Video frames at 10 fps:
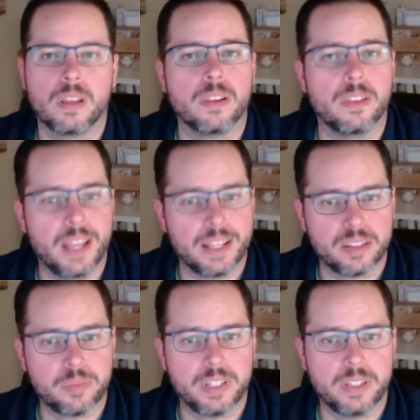That
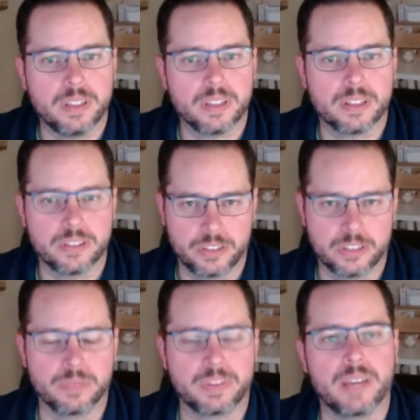committee consists
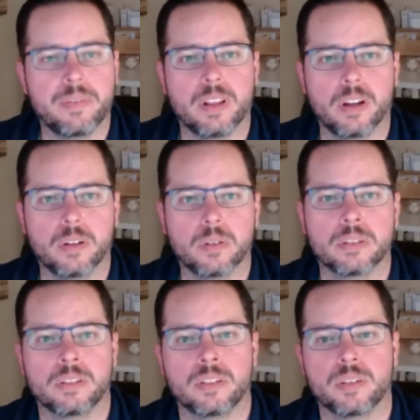of Kevin Lowe,
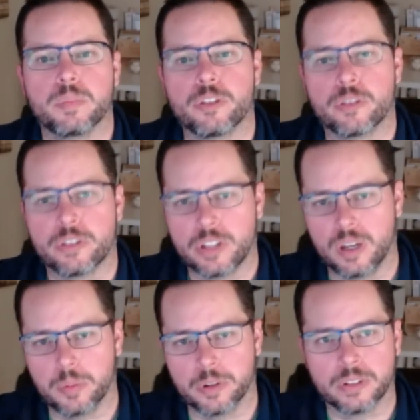Patricia
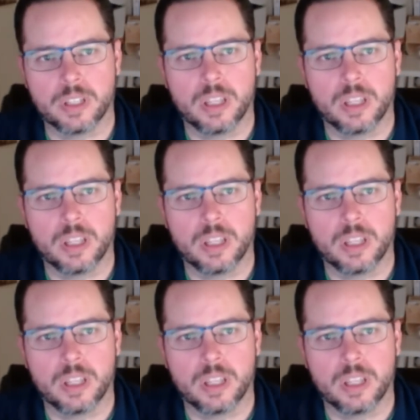Hubbard,